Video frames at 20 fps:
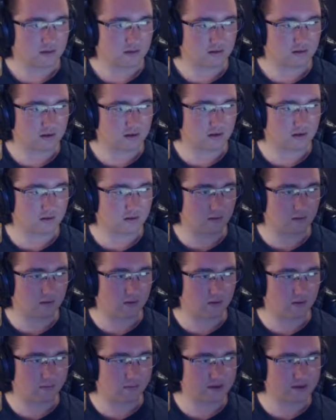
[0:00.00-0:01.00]

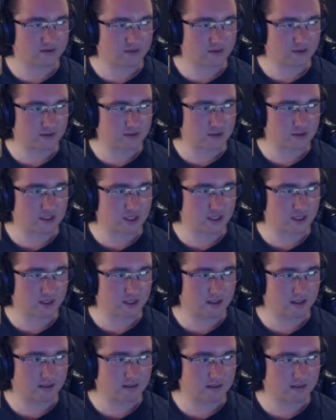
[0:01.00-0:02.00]
Oh, browse the
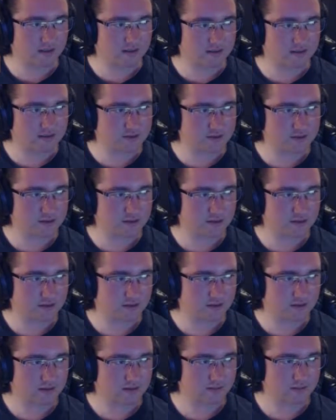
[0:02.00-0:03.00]
channels.
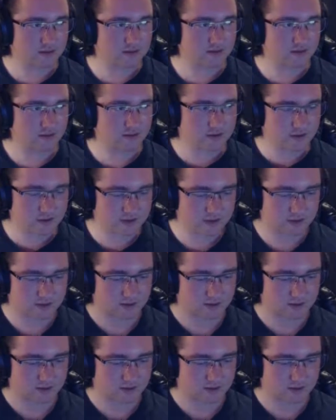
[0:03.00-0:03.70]
Let me search.